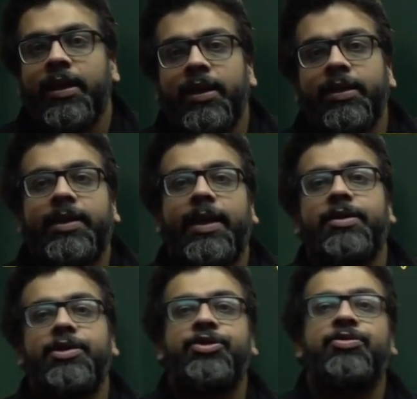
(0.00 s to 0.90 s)
that
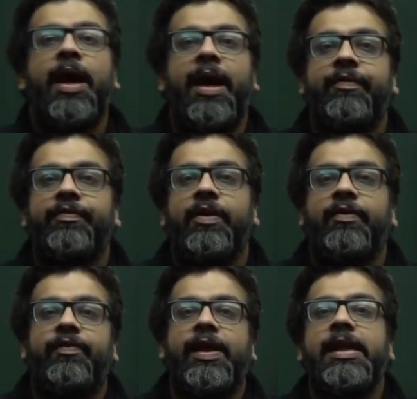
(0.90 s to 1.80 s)
you have
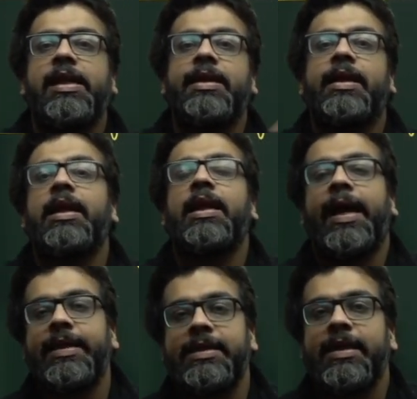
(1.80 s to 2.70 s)
very little
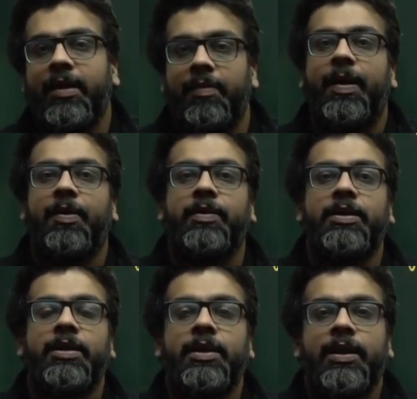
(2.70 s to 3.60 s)
idea about,
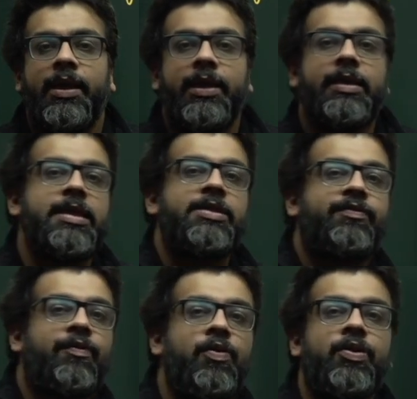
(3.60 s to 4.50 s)
these
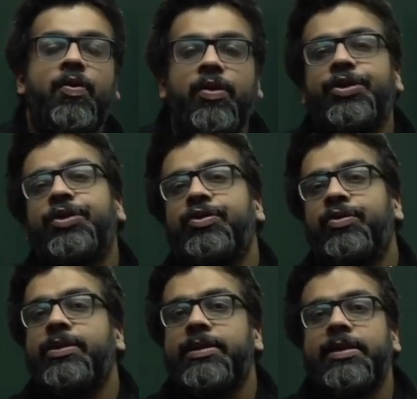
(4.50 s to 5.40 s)
4 golden
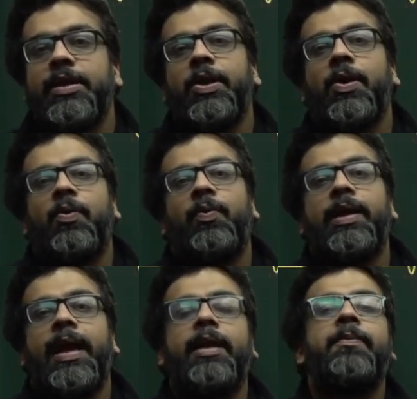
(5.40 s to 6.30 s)
rules will
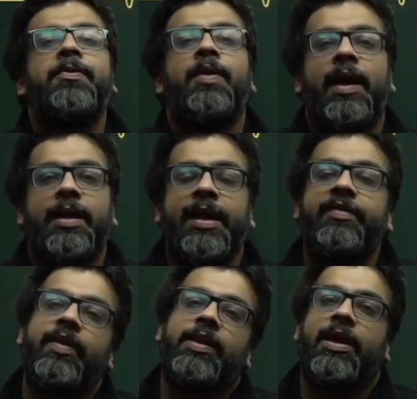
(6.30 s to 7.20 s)
help you arrive
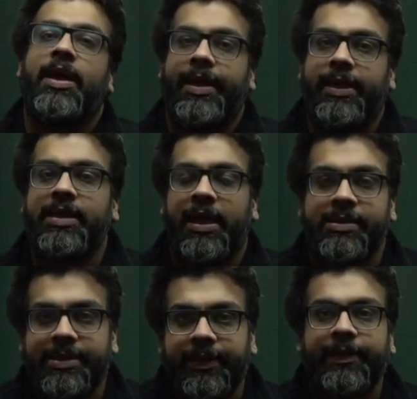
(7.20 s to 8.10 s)
at the correct
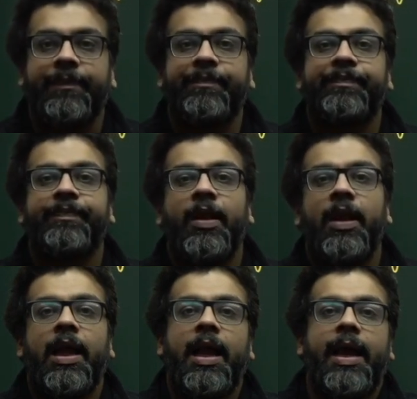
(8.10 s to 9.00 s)
answer.
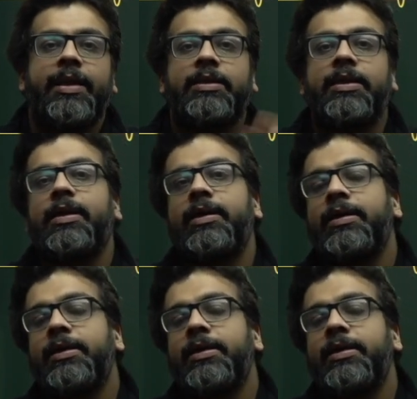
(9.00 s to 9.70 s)
And third,